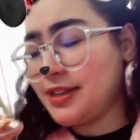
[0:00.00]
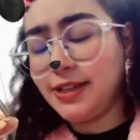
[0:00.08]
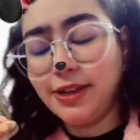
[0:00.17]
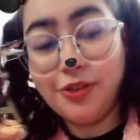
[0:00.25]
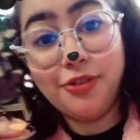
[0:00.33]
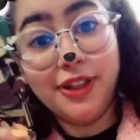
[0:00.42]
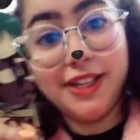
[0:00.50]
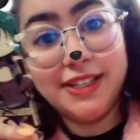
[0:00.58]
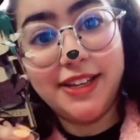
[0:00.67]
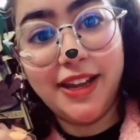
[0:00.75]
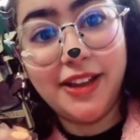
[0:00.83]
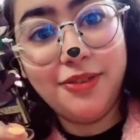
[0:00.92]
as an
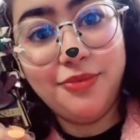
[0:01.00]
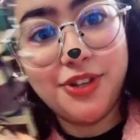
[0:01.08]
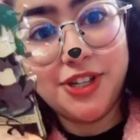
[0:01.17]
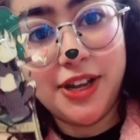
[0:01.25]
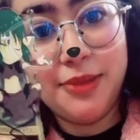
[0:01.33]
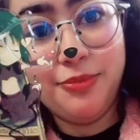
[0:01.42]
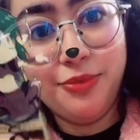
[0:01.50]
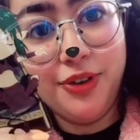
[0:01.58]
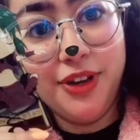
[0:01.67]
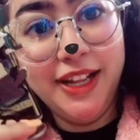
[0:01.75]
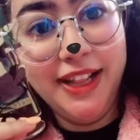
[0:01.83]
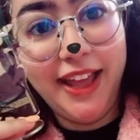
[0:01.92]
acrylic stand, which I'm
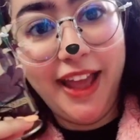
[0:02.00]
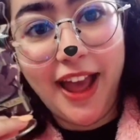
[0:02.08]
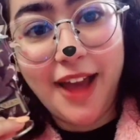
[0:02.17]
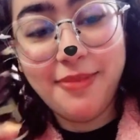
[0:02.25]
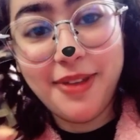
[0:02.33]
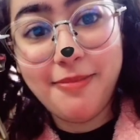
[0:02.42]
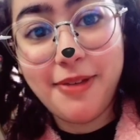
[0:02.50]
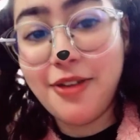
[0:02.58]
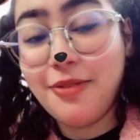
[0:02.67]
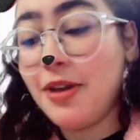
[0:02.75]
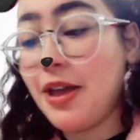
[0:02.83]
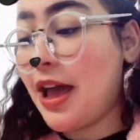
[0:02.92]
really happy
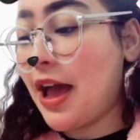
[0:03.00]
about.